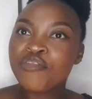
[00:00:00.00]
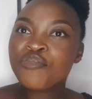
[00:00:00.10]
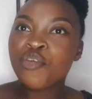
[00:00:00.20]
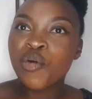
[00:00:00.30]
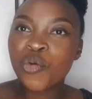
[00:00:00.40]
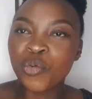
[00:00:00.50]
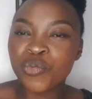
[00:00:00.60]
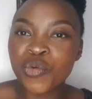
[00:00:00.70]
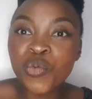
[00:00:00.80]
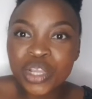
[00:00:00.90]
for
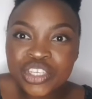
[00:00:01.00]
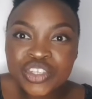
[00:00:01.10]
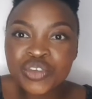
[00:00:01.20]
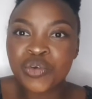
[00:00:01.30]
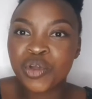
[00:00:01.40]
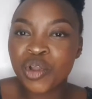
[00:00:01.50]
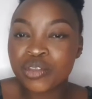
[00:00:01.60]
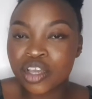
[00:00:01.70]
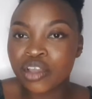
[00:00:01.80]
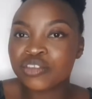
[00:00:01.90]
which your clothes
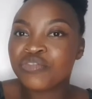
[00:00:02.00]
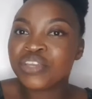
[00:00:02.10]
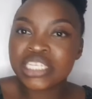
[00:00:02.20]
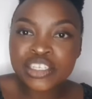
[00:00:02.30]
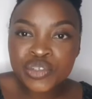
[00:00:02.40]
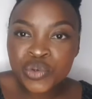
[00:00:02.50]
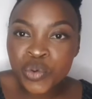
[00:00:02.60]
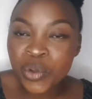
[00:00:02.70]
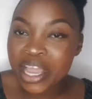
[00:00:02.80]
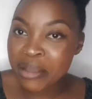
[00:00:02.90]
are going to fit into
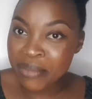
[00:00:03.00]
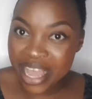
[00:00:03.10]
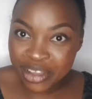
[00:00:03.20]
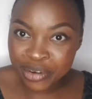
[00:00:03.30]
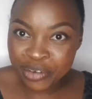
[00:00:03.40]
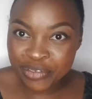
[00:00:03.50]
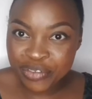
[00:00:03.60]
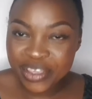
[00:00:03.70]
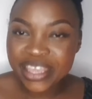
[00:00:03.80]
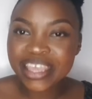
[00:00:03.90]
or come out of,
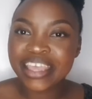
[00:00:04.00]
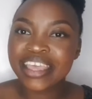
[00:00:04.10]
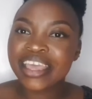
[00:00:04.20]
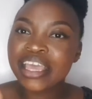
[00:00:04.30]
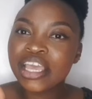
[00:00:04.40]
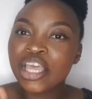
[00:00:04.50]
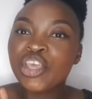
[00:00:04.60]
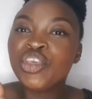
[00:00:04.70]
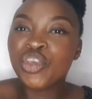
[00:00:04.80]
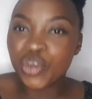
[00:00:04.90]

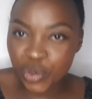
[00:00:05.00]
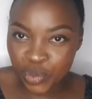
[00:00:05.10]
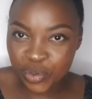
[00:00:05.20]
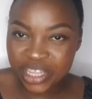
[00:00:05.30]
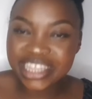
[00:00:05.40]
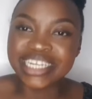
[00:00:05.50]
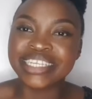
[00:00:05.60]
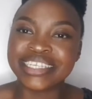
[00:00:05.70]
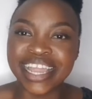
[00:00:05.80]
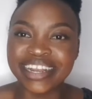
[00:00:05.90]
you, the
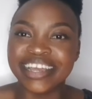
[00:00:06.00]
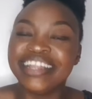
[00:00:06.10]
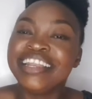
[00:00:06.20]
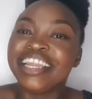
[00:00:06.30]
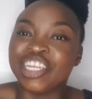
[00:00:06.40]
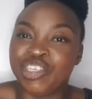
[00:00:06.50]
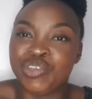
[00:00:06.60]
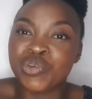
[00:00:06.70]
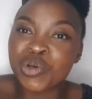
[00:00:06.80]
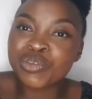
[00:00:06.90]
designer, need
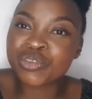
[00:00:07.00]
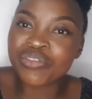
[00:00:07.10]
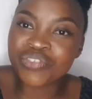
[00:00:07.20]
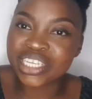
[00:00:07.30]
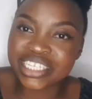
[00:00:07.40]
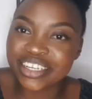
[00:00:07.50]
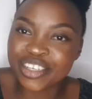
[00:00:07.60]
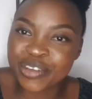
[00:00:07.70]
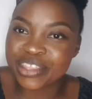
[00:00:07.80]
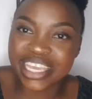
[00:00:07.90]
to also fit
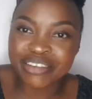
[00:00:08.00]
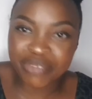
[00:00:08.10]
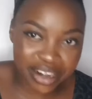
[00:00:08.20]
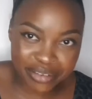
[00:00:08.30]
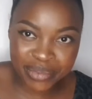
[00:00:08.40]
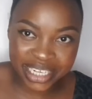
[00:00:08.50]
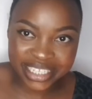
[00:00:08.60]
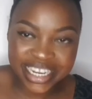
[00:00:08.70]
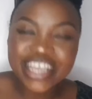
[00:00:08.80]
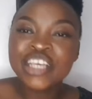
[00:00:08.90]
into the environment.
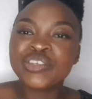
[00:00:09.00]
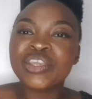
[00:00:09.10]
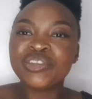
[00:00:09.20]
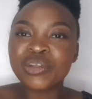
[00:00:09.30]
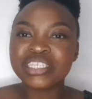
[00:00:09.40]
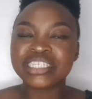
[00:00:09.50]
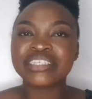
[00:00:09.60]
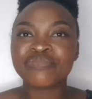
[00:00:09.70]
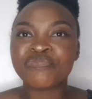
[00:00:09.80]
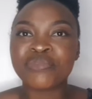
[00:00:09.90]
So you don't
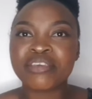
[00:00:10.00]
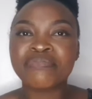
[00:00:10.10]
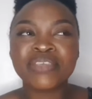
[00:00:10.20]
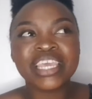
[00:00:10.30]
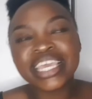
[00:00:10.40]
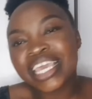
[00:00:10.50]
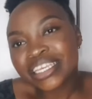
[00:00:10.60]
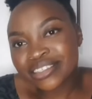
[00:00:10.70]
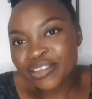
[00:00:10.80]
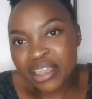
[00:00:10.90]
just,
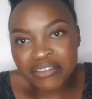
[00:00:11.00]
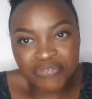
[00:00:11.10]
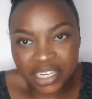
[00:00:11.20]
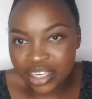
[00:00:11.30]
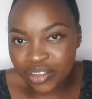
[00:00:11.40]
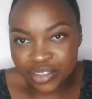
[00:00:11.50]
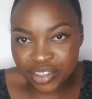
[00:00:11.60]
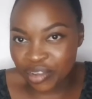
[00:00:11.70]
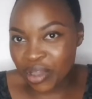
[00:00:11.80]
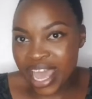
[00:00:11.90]
yes, you can fit in
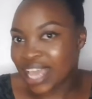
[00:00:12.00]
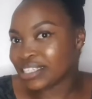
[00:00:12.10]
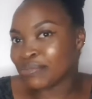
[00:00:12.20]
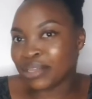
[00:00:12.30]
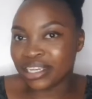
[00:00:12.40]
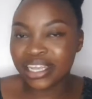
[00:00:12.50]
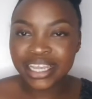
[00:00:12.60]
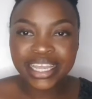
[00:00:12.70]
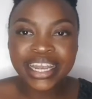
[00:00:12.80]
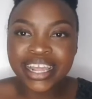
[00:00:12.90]
using your eyes. I mean,
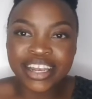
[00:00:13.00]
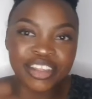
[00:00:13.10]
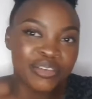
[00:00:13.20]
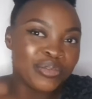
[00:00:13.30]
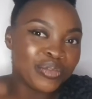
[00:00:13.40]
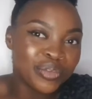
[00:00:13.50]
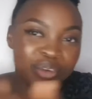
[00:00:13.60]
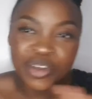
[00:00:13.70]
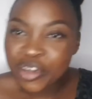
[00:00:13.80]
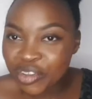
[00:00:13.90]
clearly
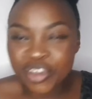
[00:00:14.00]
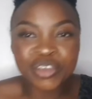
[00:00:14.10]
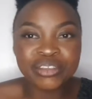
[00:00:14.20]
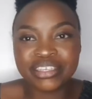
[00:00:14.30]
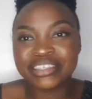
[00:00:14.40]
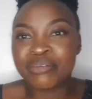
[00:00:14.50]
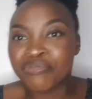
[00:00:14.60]
you're using some